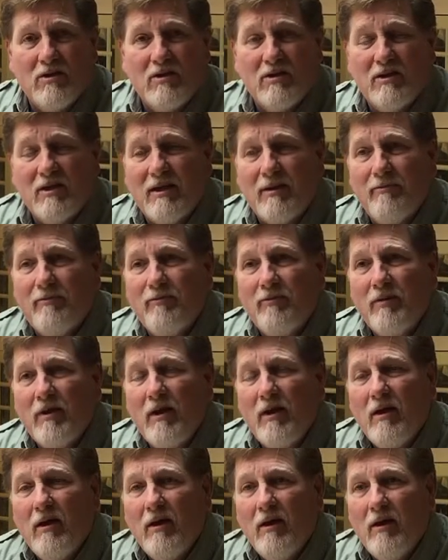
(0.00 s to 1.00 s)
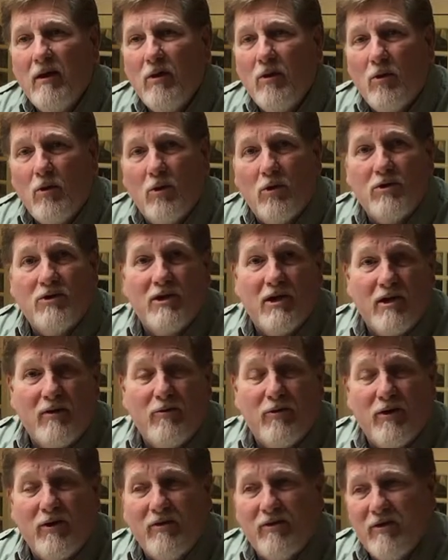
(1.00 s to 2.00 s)
of the time or
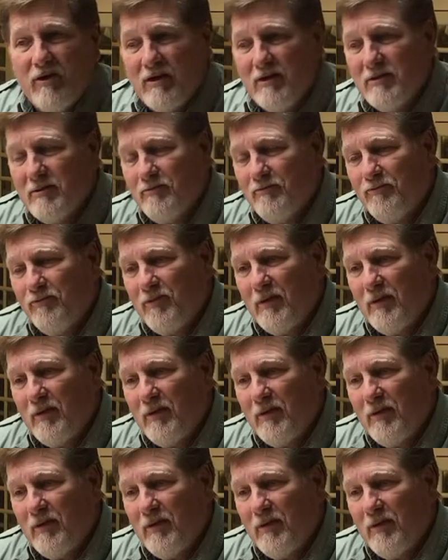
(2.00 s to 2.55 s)
delivering things.